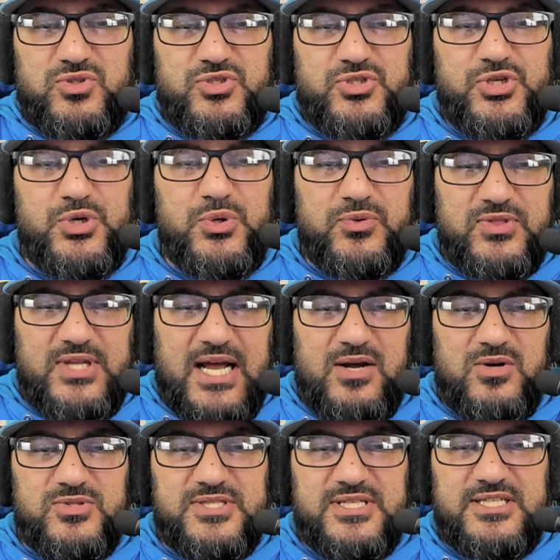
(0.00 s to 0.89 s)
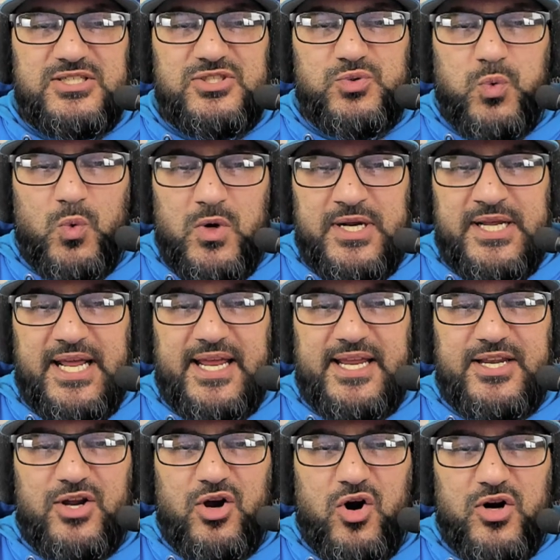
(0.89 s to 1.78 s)

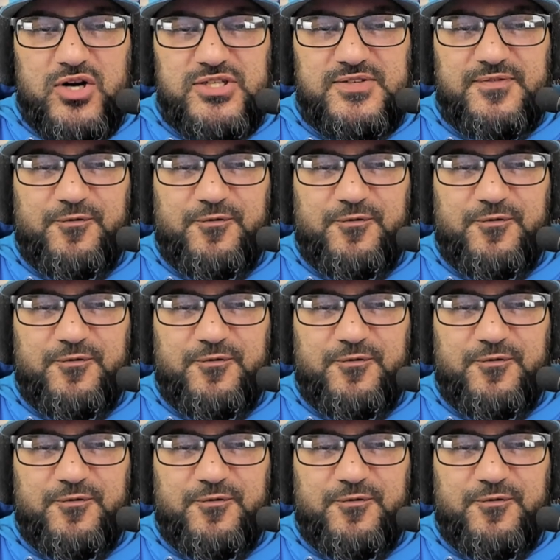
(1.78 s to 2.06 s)
2,028 yards